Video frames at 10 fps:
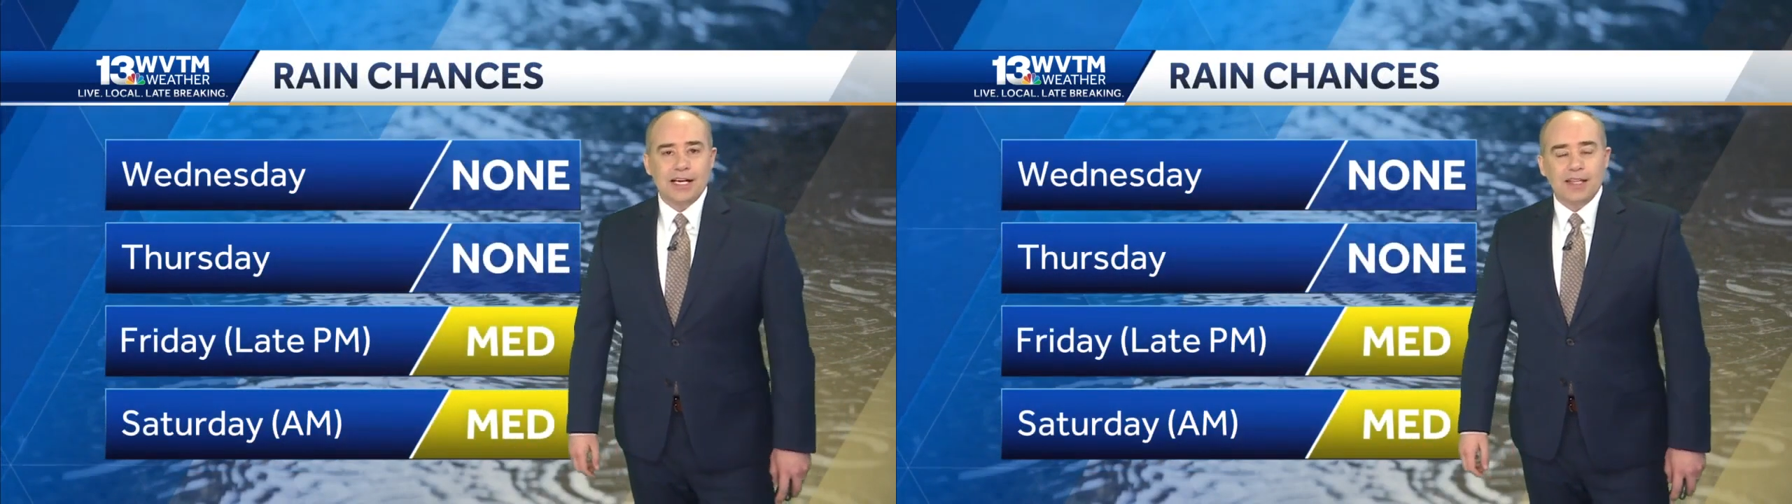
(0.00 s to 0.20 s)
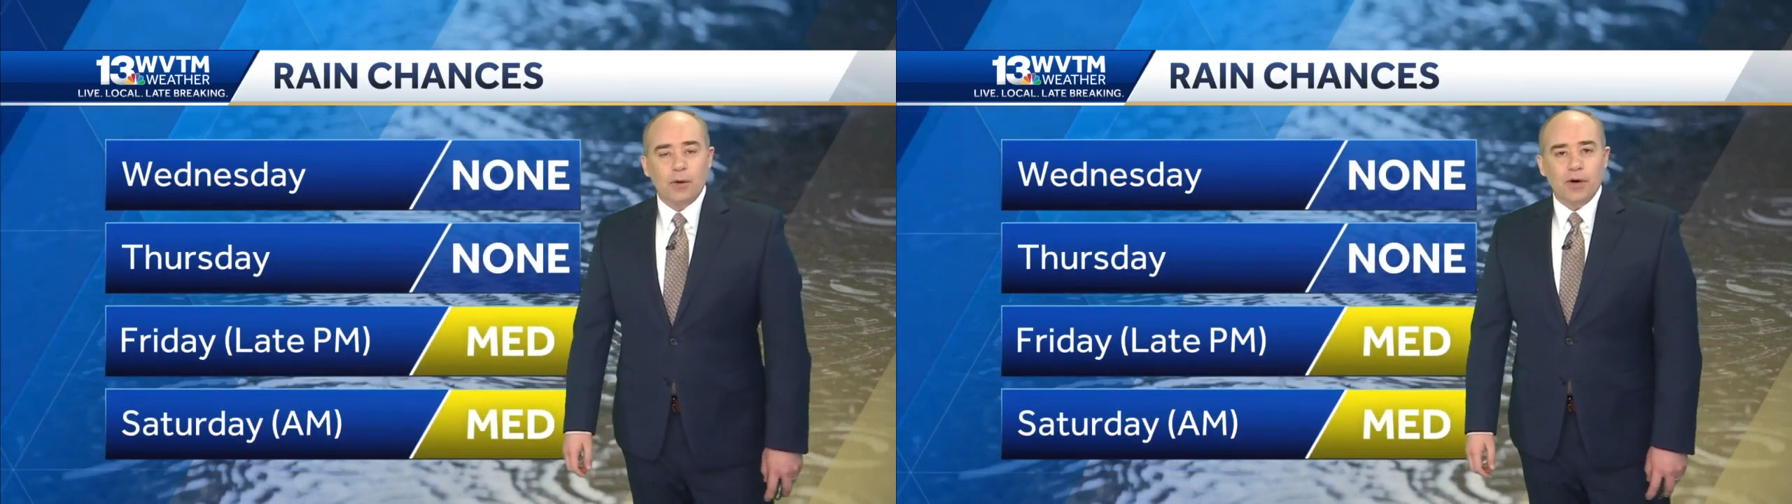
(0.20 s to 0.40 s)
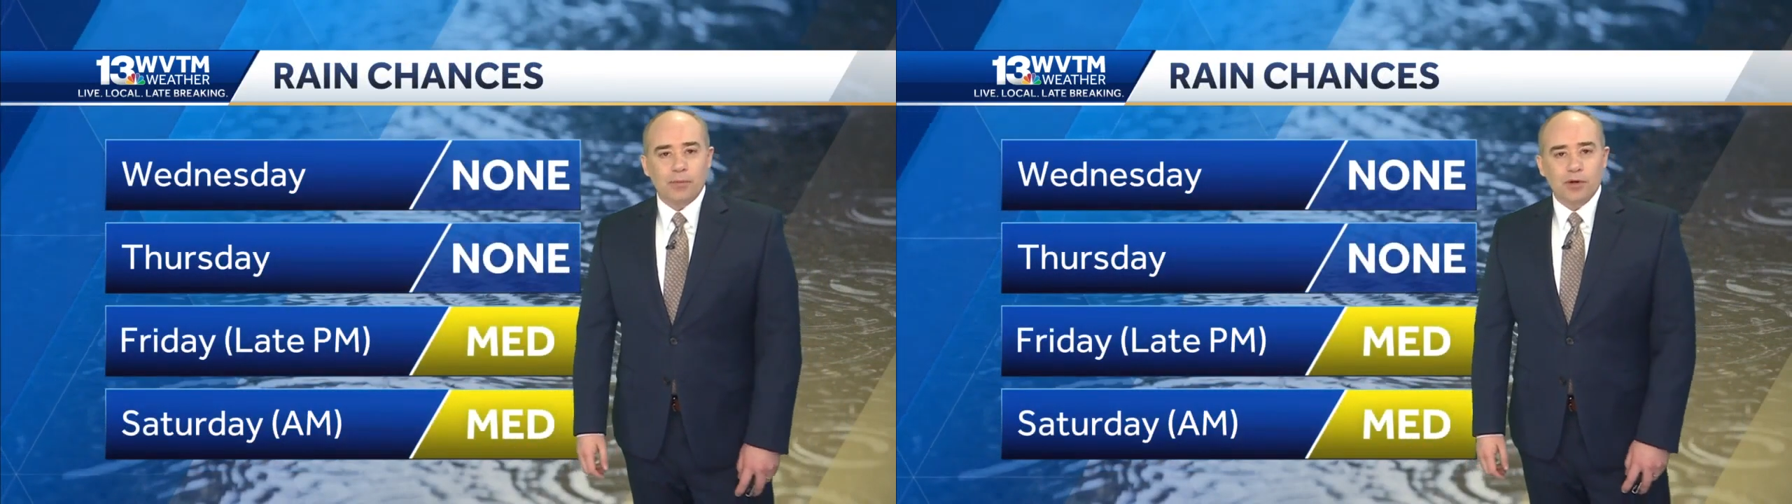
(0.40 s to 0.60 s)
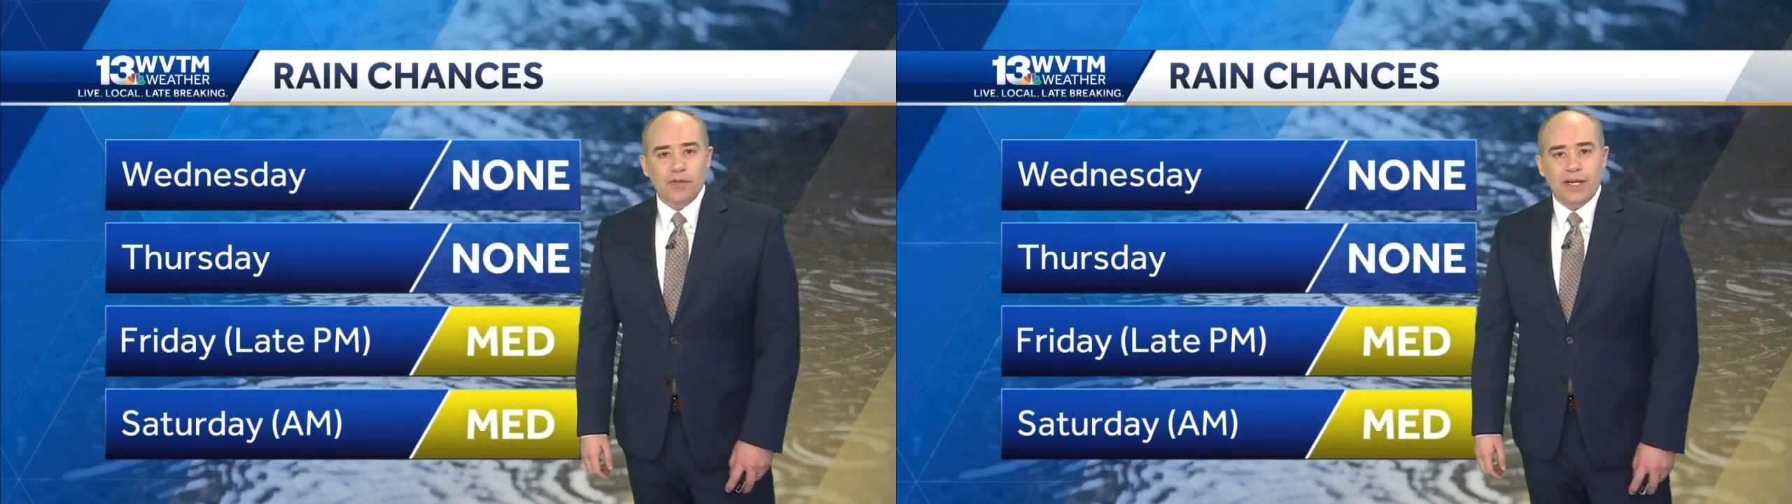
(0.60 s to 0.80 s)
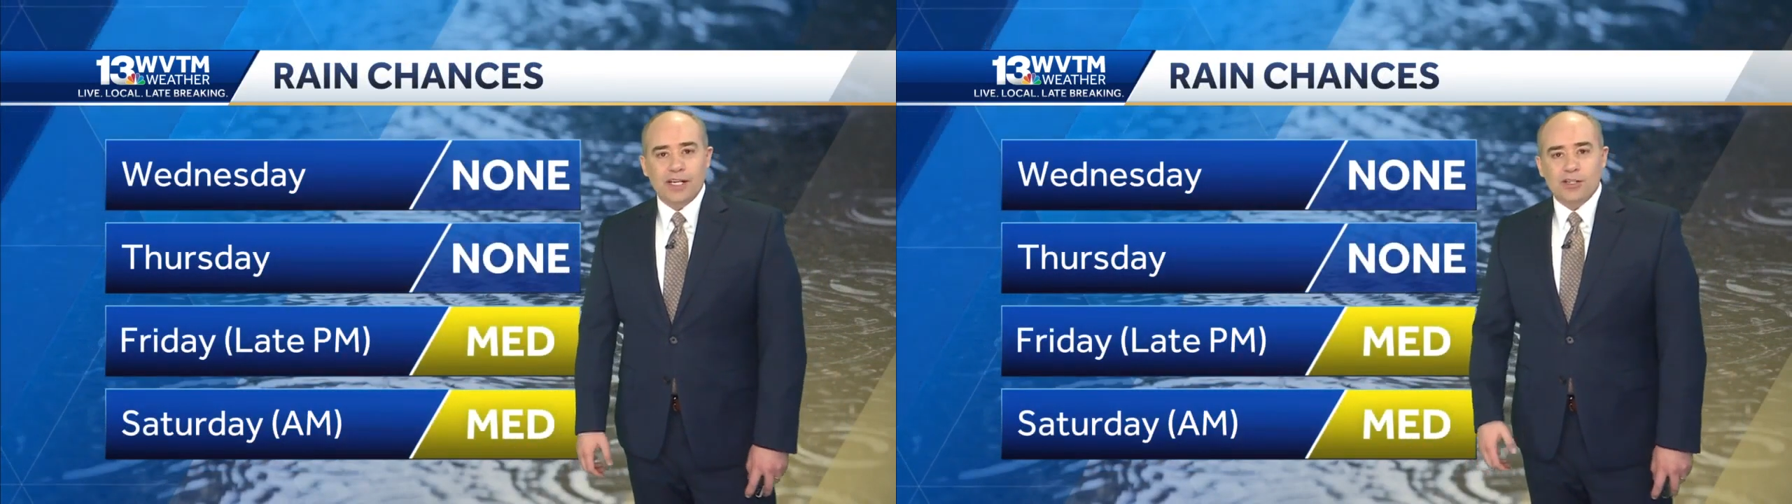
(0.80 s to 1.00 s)
that we are
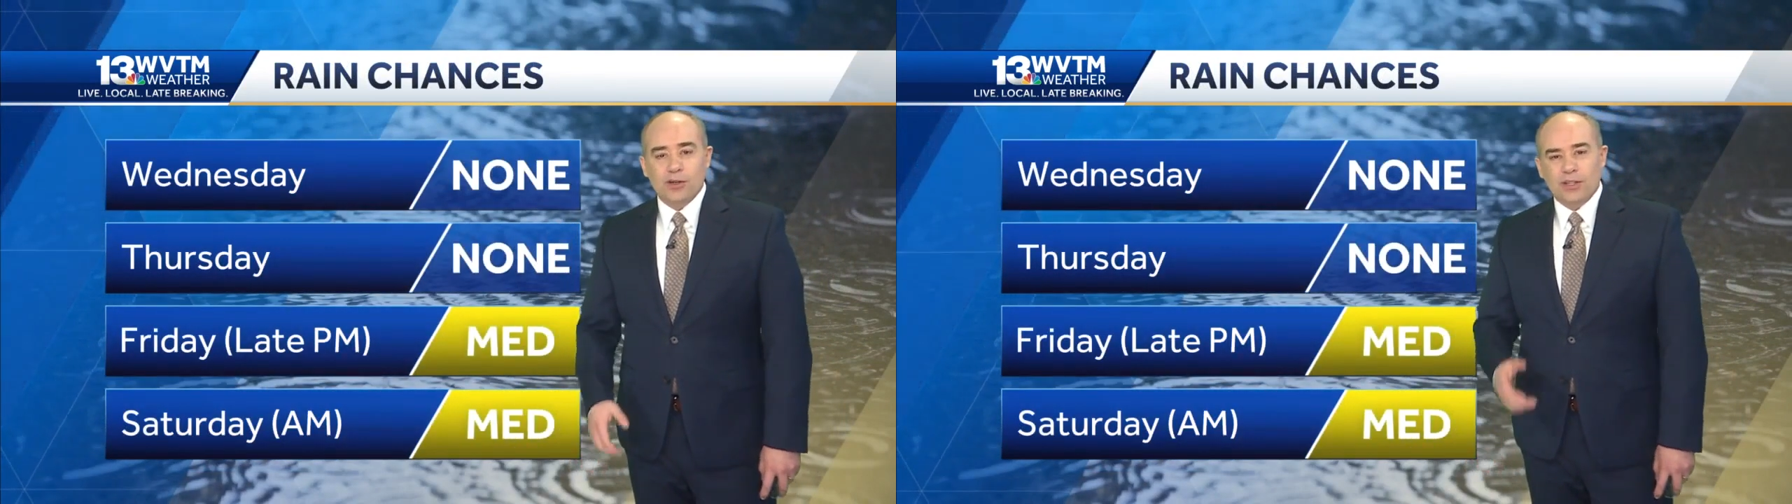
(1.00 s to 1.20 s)
moving into.